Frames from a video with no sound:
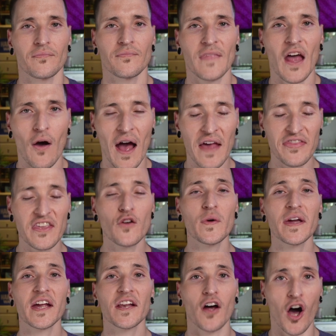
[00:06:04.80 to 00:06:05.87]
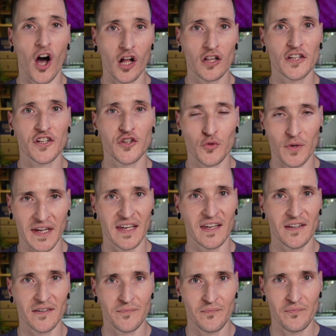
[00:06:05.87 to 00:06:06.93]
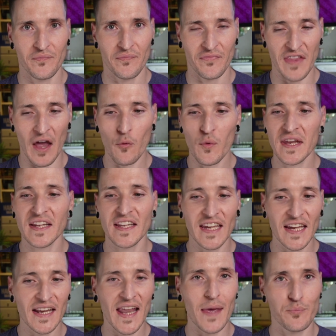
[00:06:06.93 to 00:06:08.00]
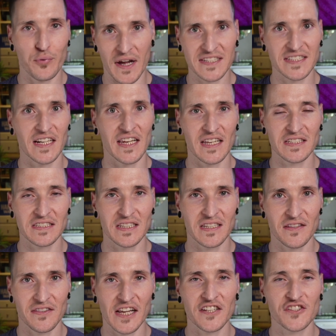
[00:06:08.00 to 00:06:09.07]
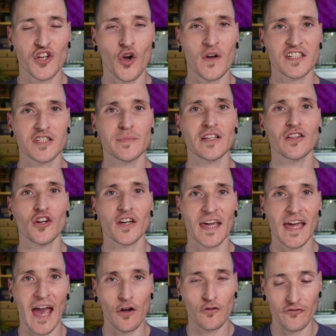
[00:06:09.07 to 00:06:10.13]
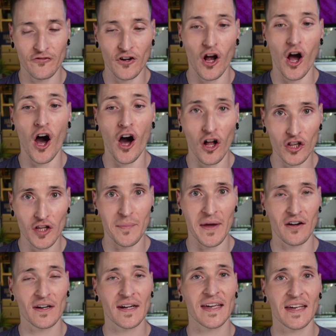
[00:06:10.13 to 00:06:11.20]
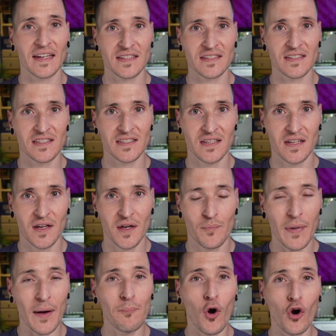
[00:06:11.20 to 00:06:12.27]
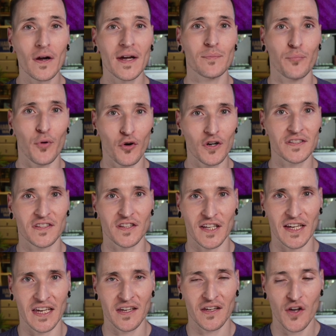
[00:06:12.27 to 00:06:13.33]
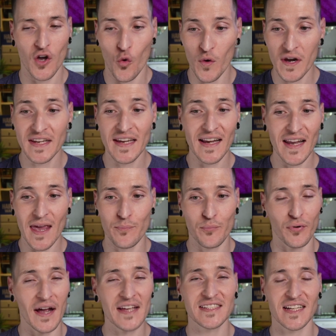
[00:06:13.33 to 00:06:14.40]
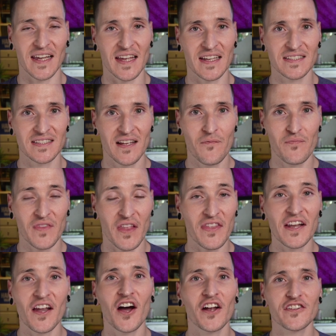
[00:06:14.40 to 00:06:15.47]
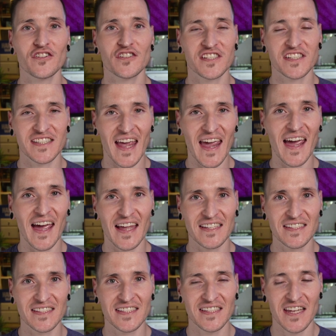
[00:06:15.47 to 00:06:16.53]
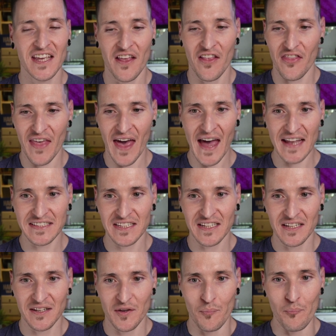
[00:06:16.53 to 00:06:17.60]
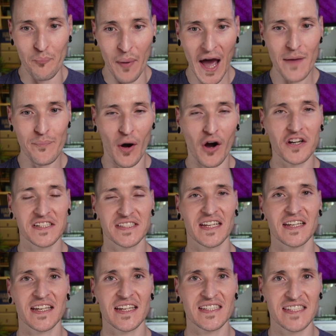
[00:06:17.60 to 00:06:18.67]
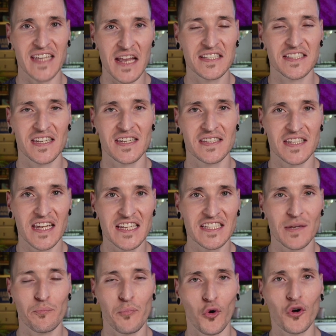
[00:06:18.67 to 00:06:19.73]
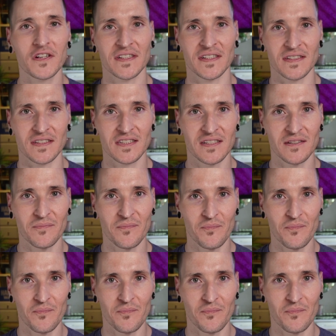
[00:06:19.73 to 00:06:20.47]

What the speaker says: Now, I think we could all agree that we need a president that is going to be looking out for all Americans. But more importantly, we need a president that understands that bipartisan consensus is important.